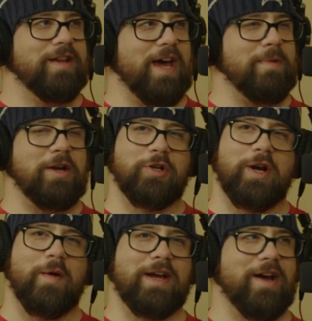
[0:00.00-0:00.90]
Right. I'm not sure
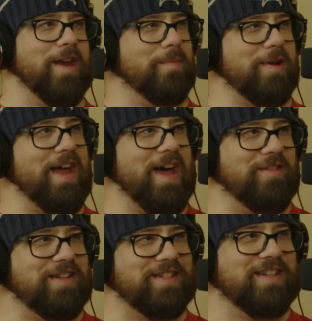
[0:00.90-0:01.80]
how I got it, but I have it.